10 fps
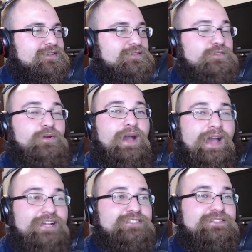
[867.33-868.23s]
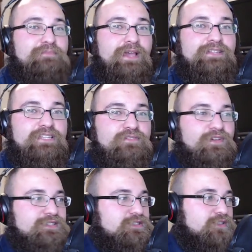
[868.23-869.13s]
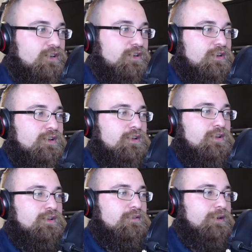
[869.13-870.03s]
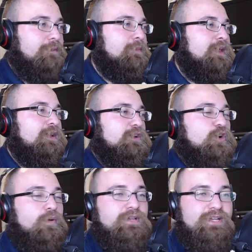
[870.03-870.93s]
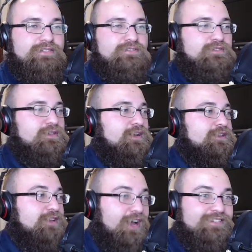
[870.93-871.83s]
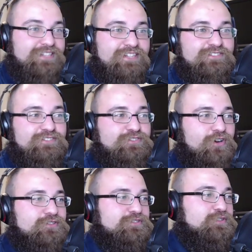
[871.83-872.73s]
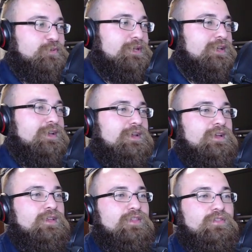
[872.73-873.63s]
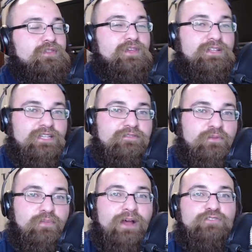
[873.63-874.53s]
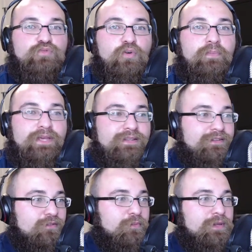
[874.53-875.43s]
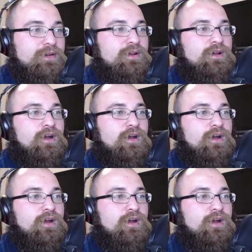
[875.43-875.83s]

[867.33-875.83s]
to actually make defenses hurt, right? Going against the Los Angeles Chargers this week, the Cleveland Browns will be a little bit